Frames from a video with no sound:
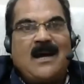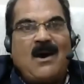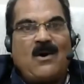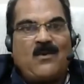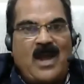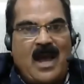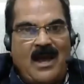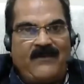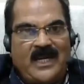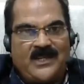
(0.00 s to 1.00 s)
or we
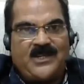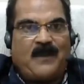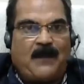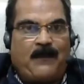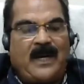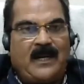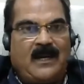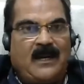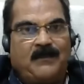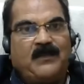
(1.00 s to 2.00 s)
have reached a
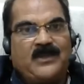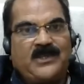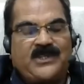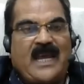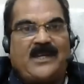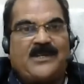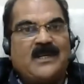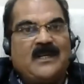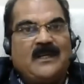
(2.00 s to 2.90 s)
particular stage,